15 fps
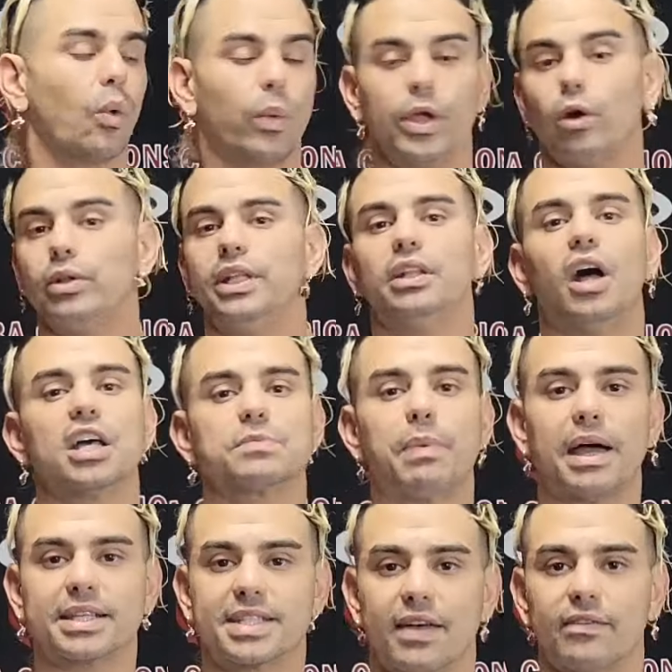We only lost
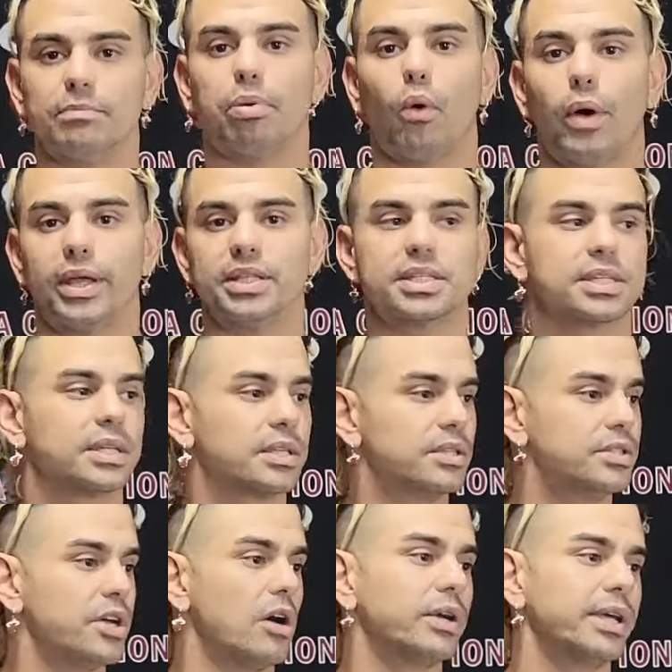by seven points.
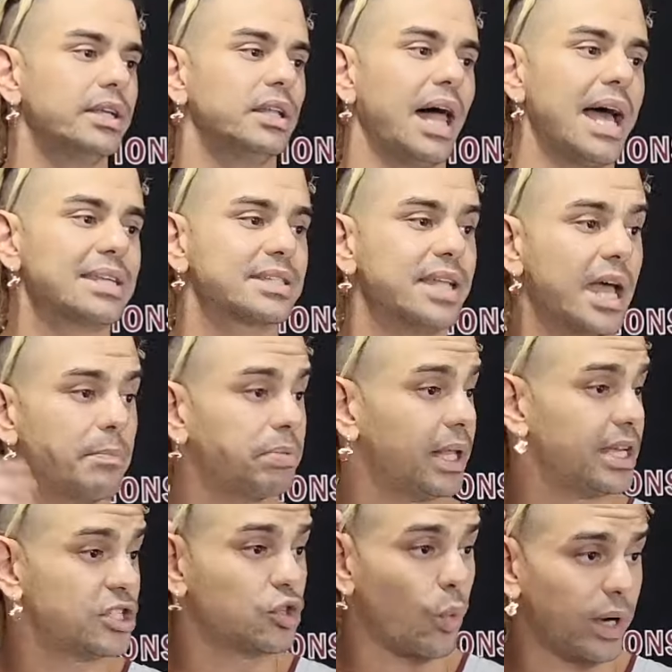Duncan last night
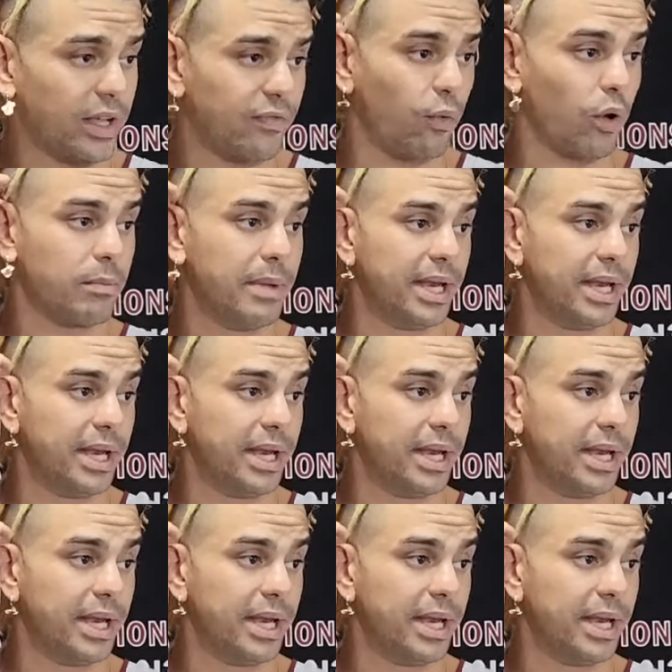plays 24